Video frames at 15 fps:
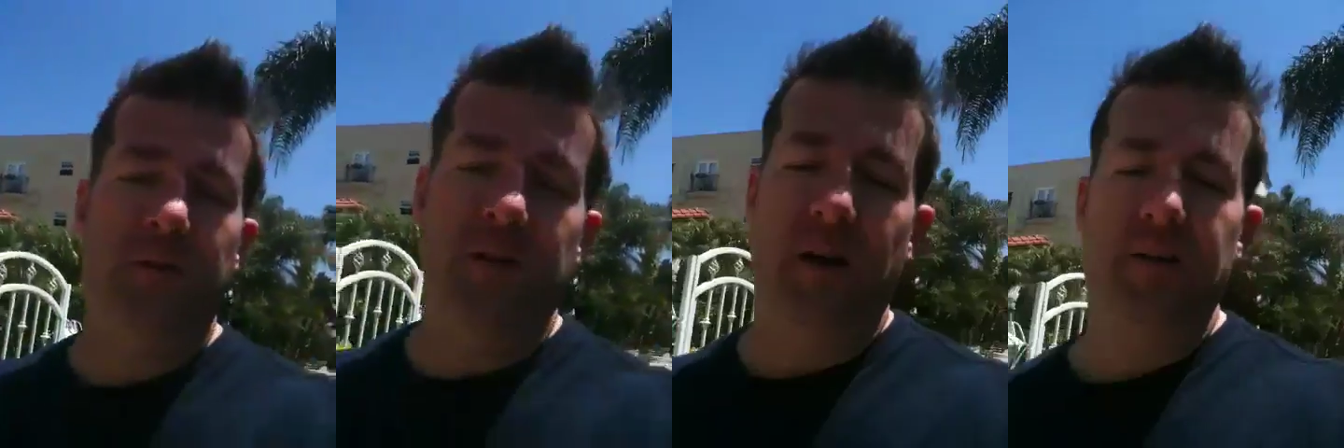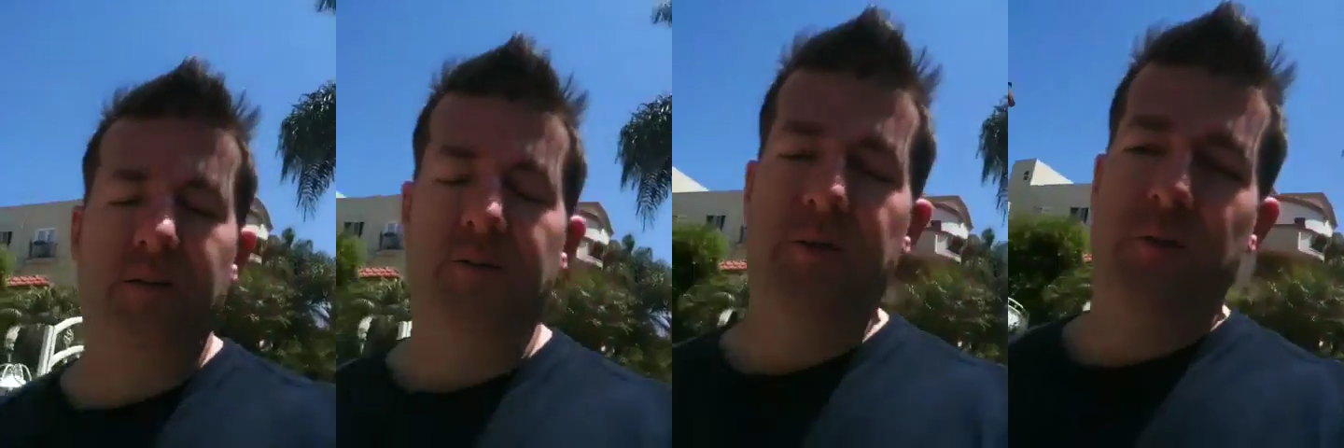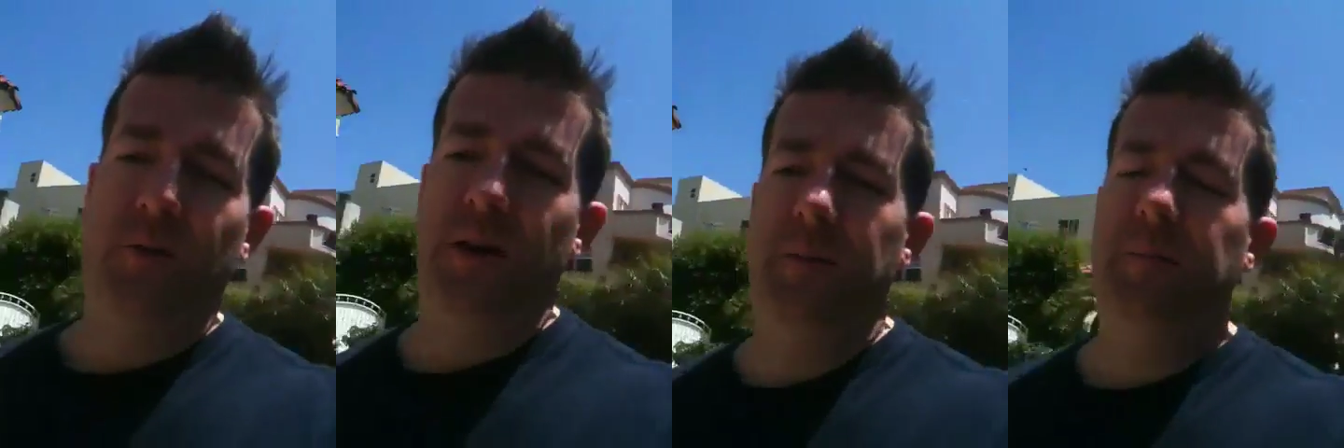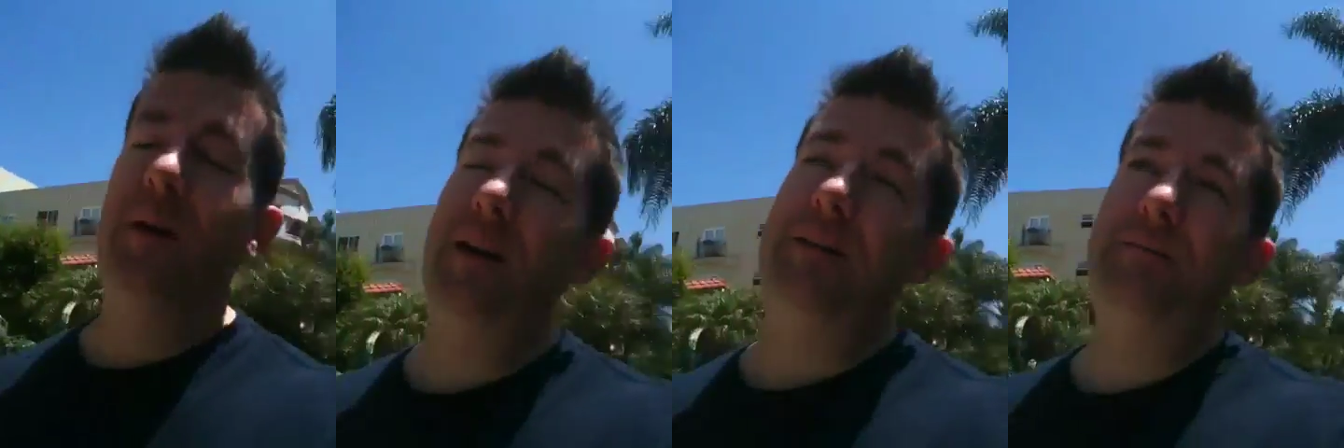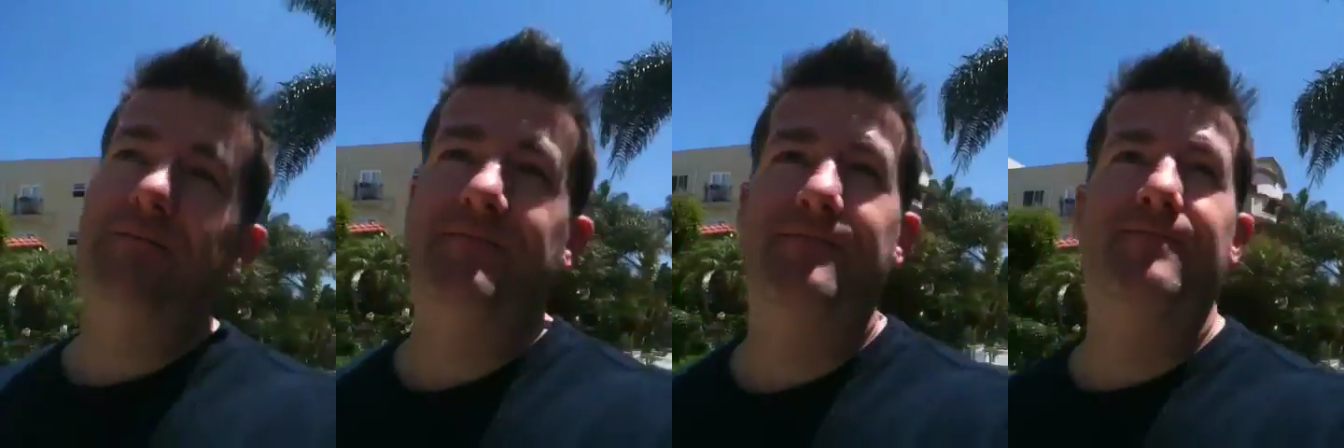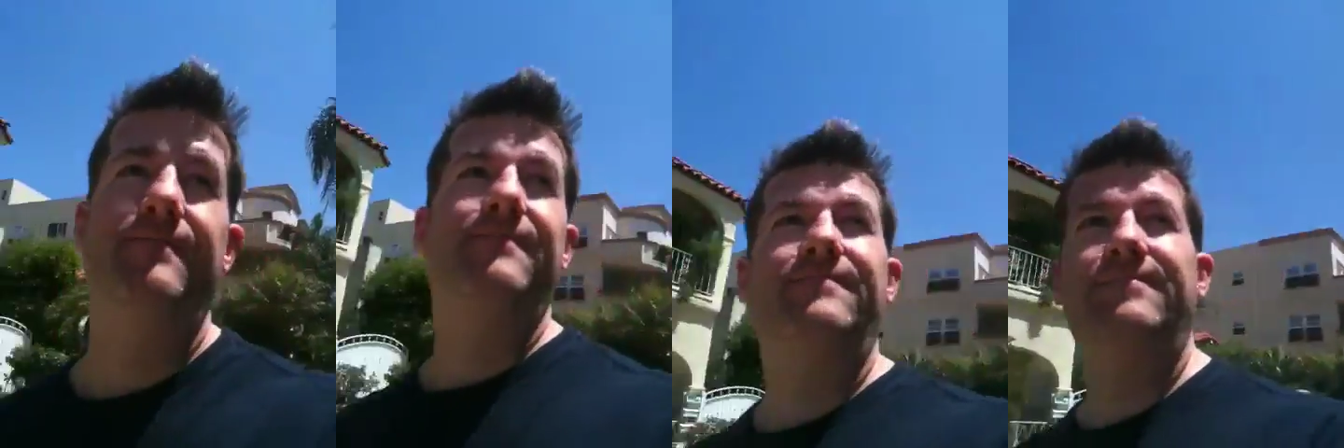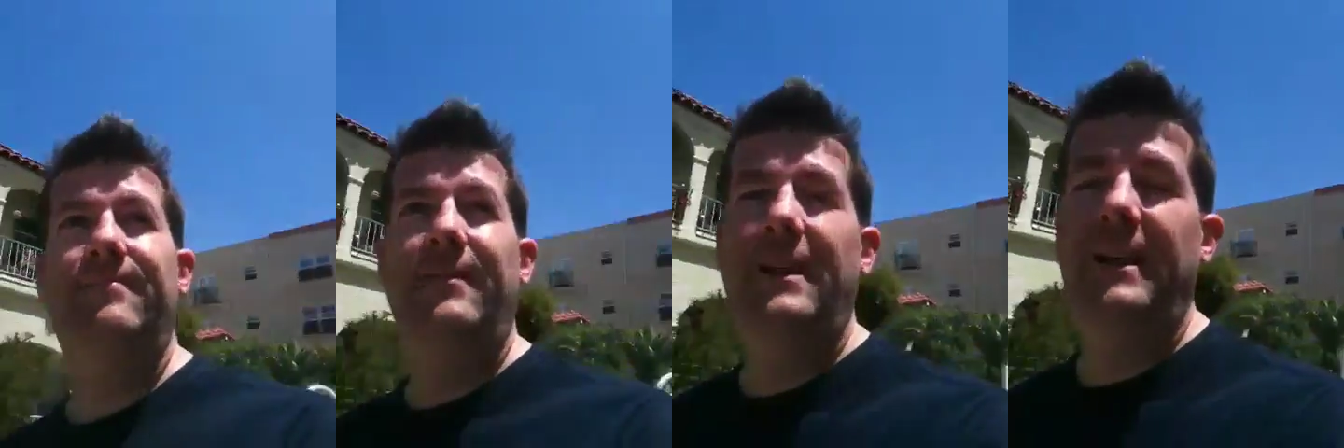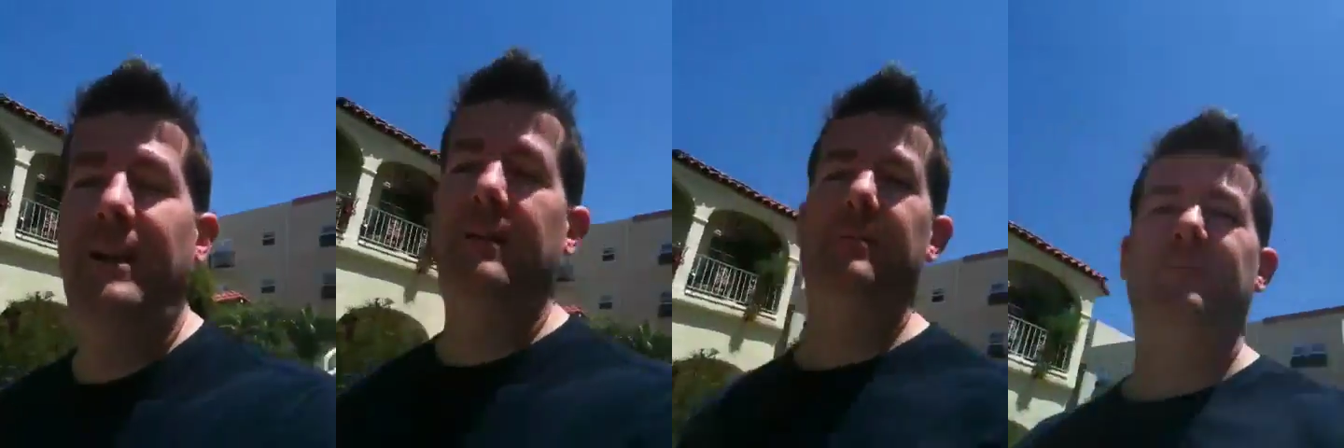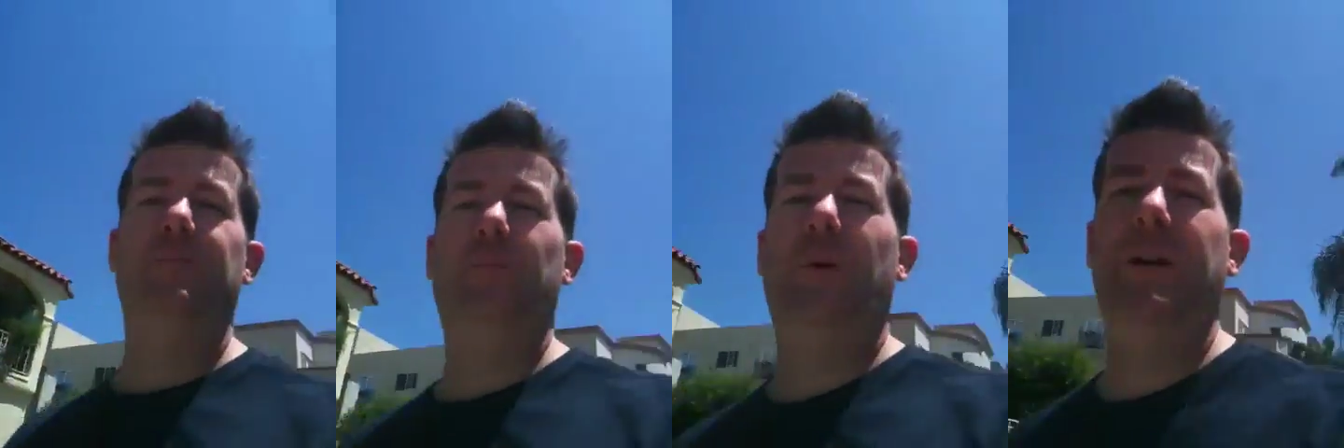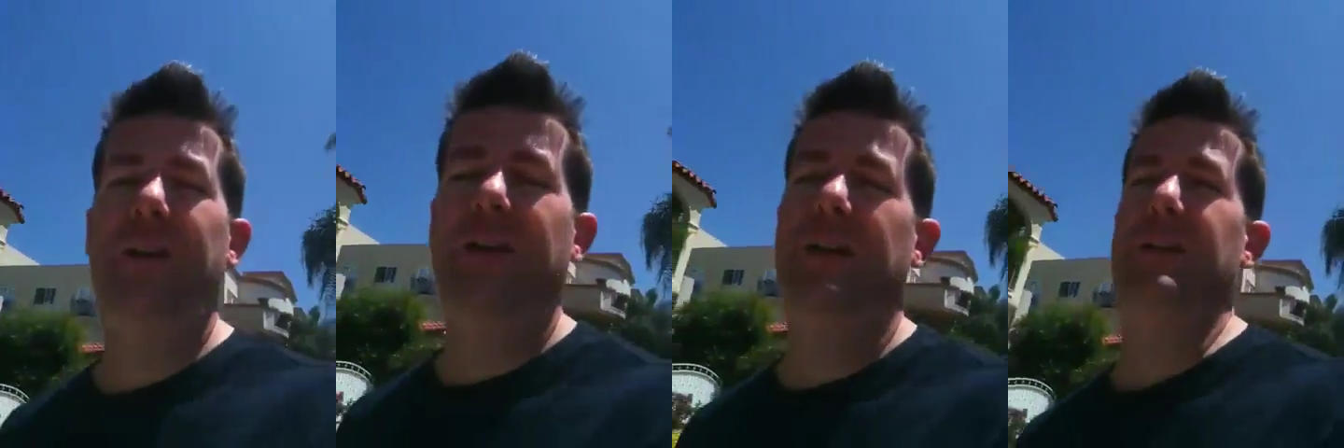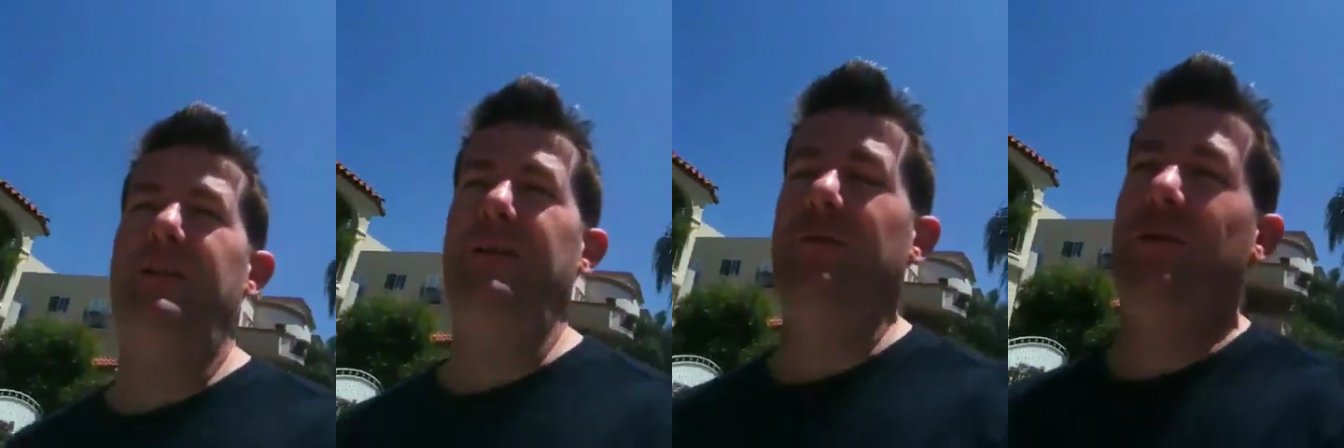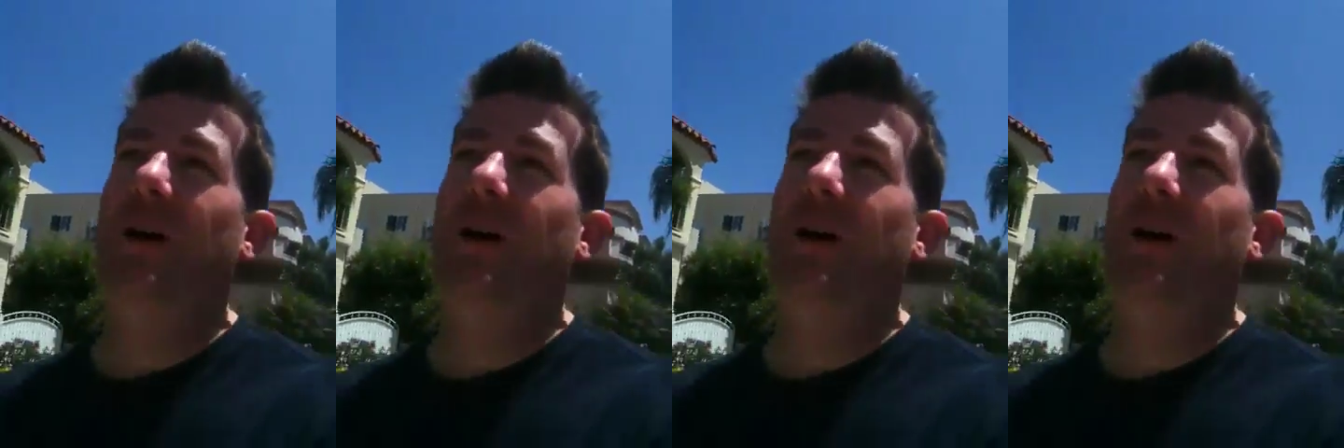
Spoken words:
Doctor story. But, what are you going to do?